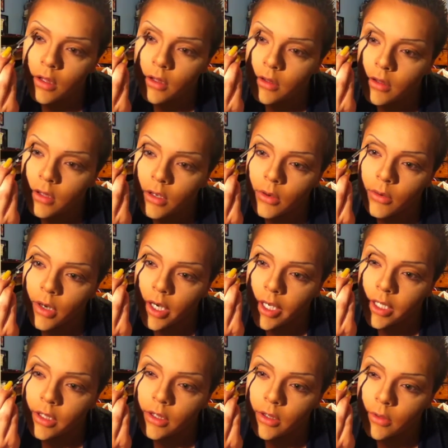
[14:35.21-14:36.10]
so
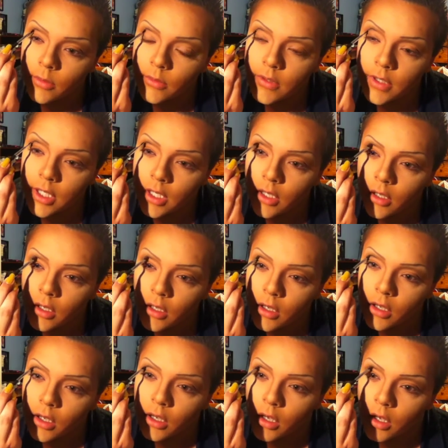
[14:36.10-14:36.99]
I use it
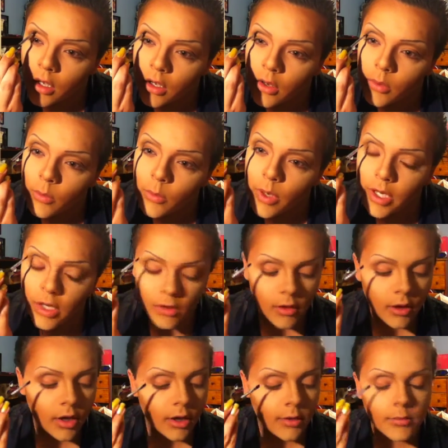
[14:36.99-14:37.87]
quite a
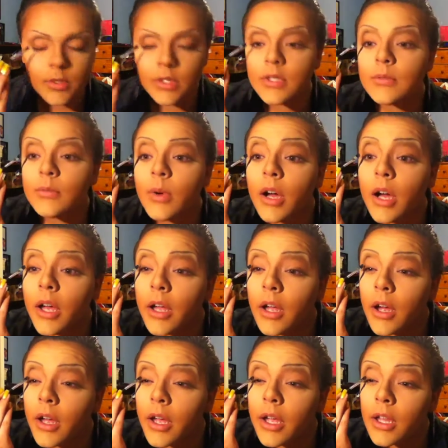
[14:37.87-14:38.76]
lot, which is
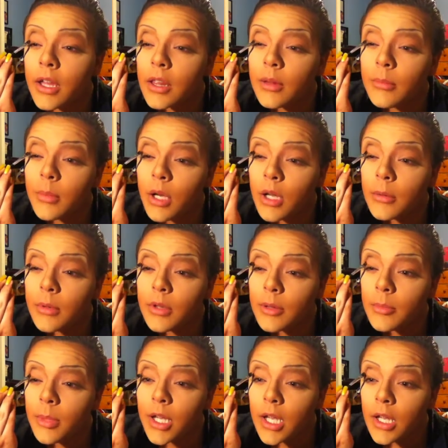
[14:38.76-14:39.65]
why I hit the bottom
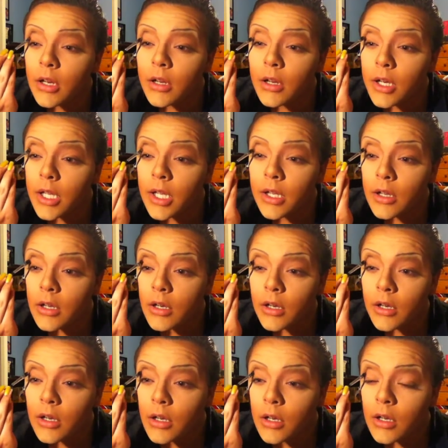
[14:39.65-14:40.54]
of the pan on it.
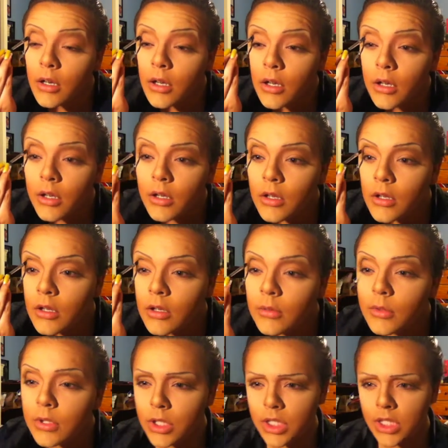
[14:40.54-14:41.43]

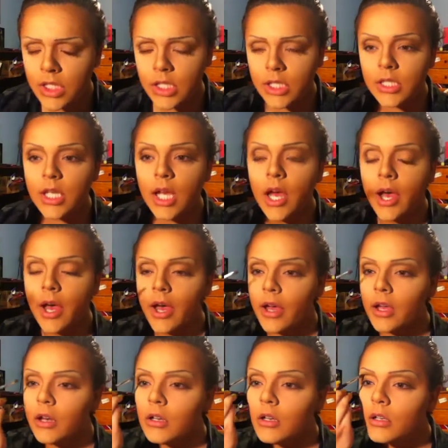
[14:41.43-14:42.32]
Which is
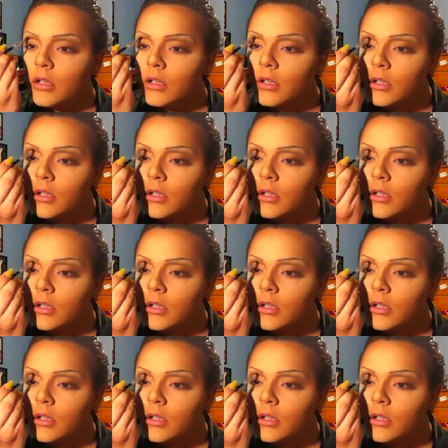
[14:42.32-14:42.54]
sad.